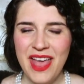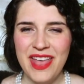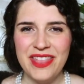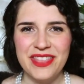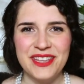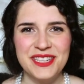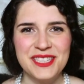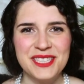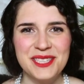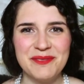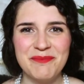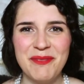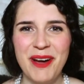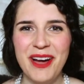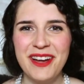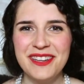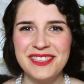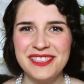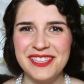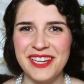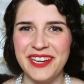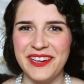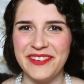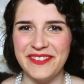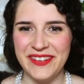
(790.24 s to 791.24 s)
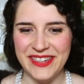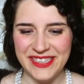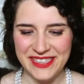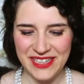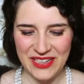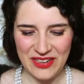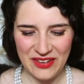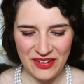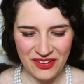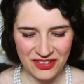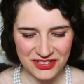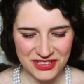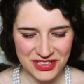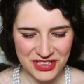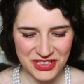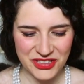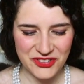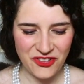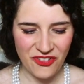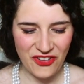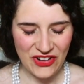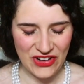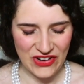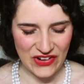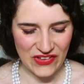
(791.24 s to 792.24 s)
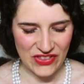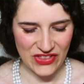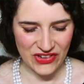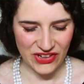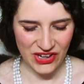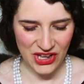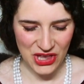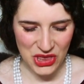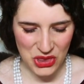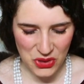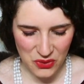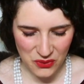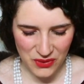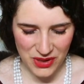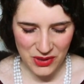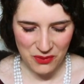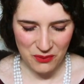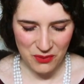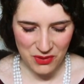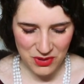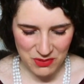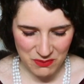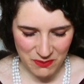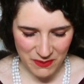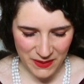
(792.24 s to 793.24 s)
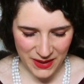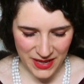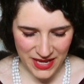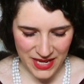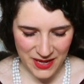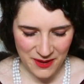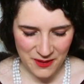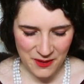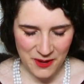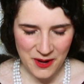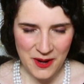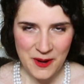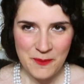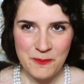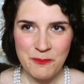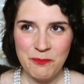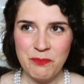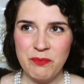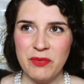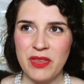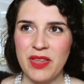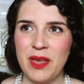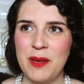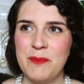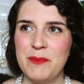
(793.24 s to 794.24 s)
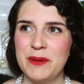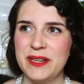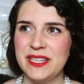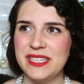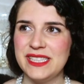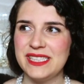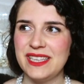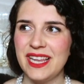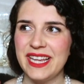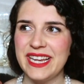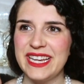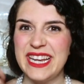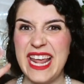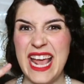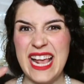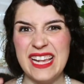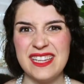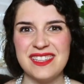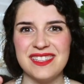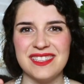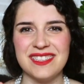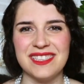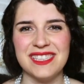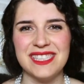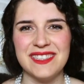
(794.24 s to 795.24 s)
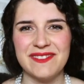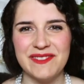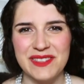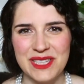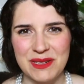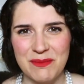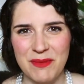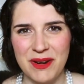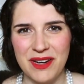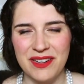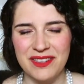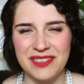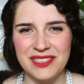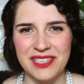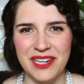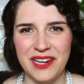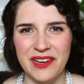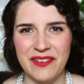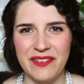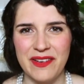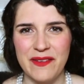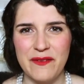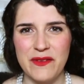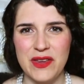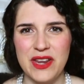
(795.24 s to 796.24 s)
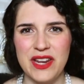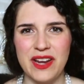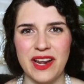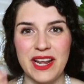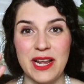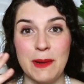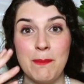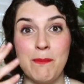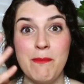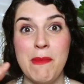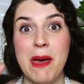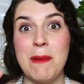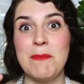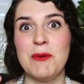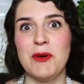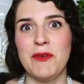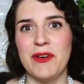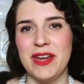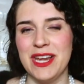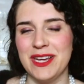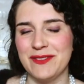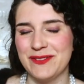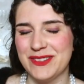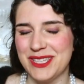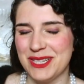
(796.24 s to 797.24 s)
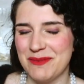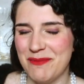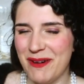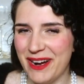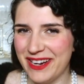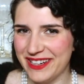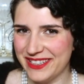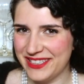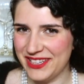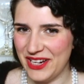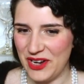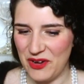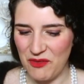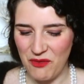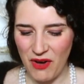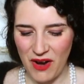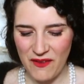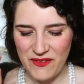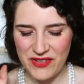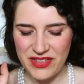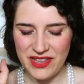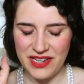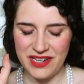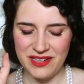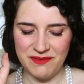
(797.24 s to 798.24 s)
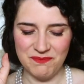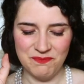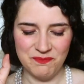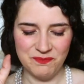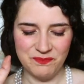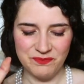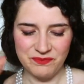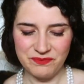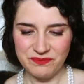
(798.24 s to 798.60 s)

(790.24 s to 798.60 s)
The tomato is a lot stronger than I thought it would be, but it's like an essence of tomato, if you like, a memory of tomato rather than